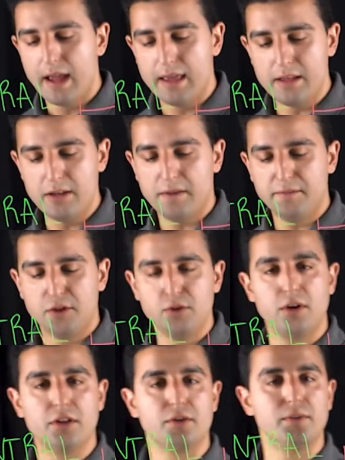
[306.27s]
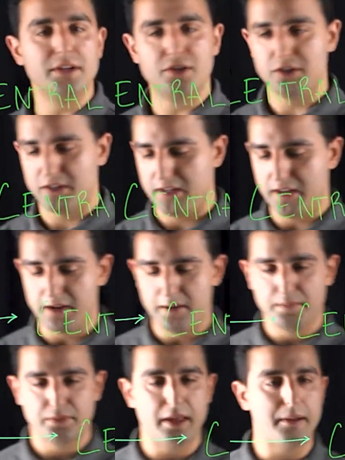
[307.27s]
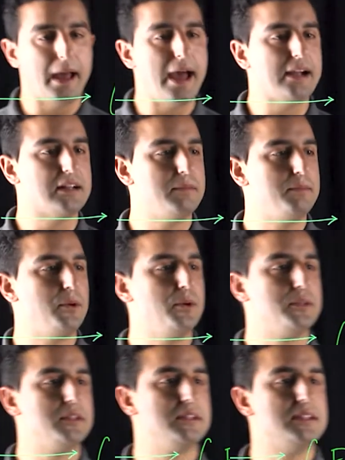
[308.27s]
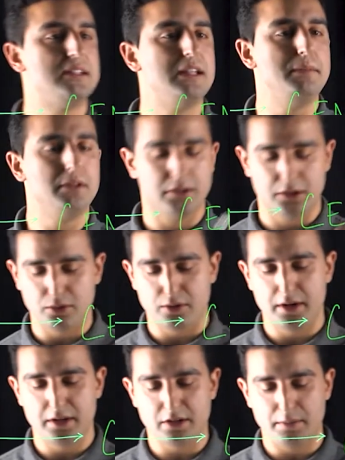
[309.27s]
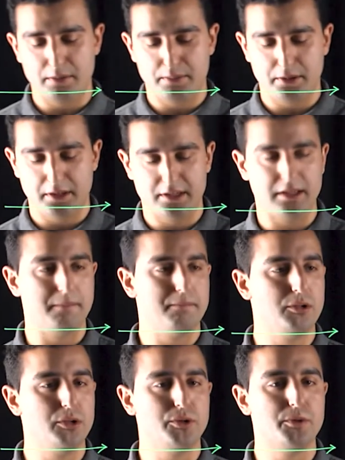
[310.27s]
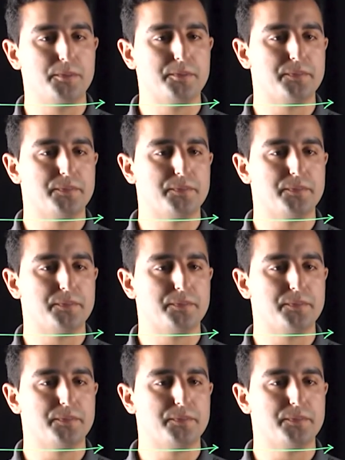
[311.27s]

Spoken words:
And then you have two other regions here that act both stimulatory. So I'm going to put this in blue.